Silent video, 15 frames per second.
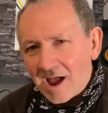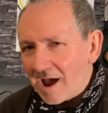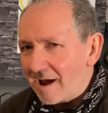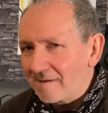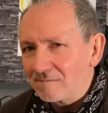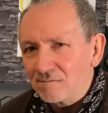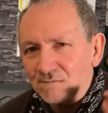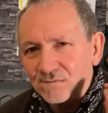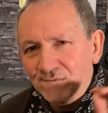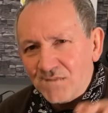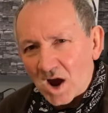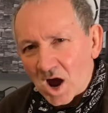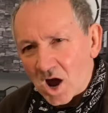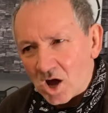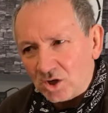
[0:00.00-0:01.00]
and
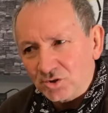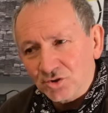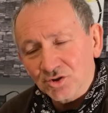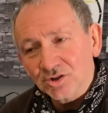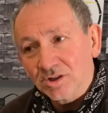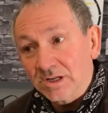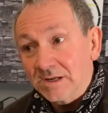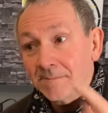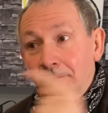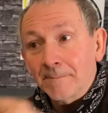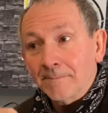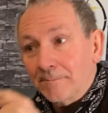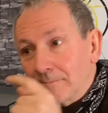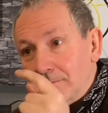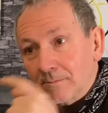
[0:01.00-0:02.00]
fast
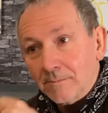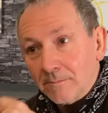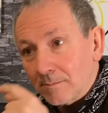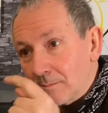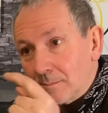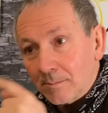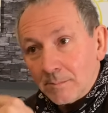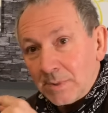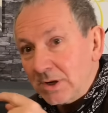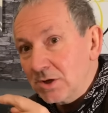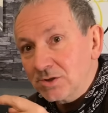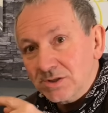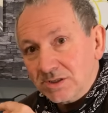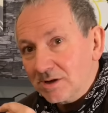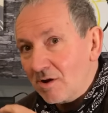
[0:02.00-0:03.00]

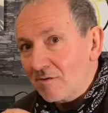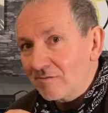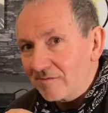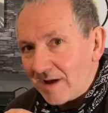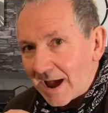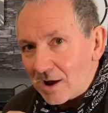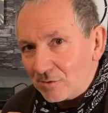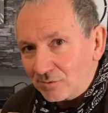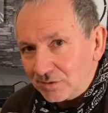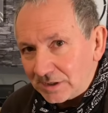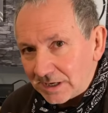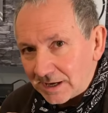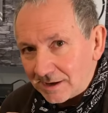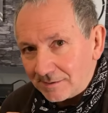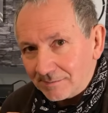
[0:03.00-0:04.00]
because it's got valves in
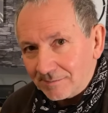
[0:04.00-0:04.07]
it.